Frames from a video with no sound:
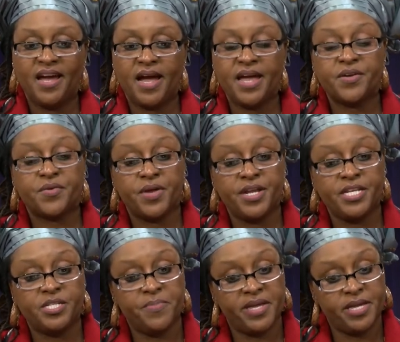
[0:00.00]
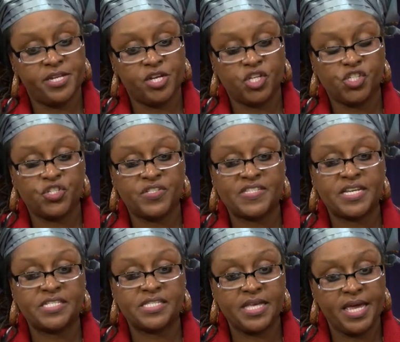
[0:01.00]
I credit my education
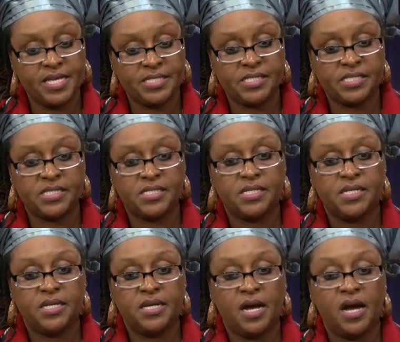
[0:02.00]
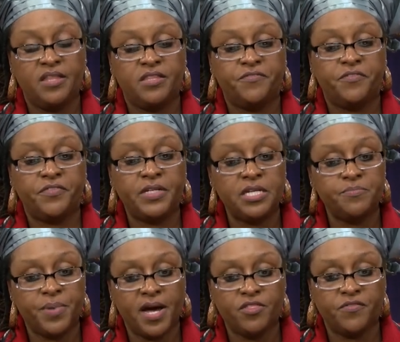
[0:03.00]
success and the fulfilling
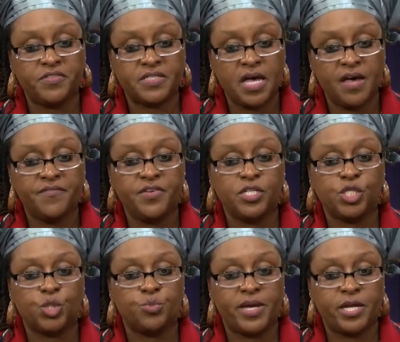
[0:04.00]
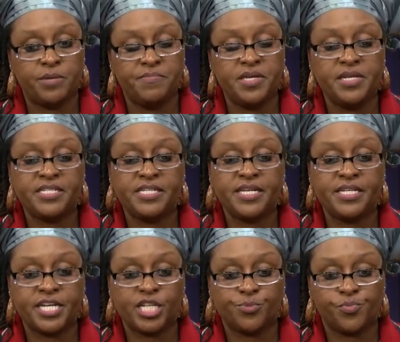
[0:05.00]
path of service to my community it
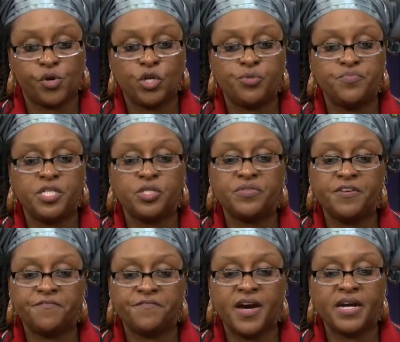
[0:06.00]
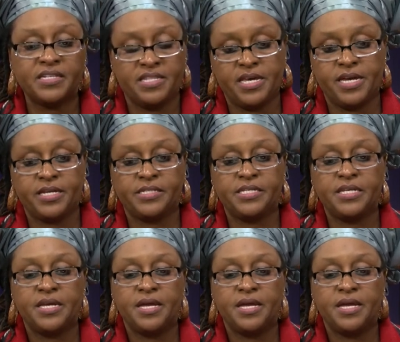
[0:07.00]
has brought me to the fact that